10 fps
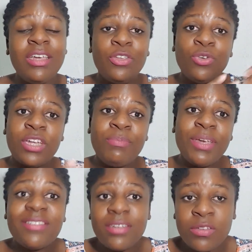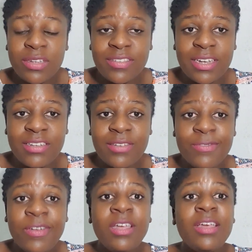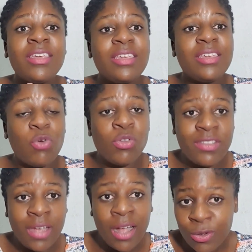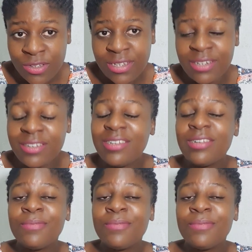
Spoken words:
You can be a sales executive, consultant,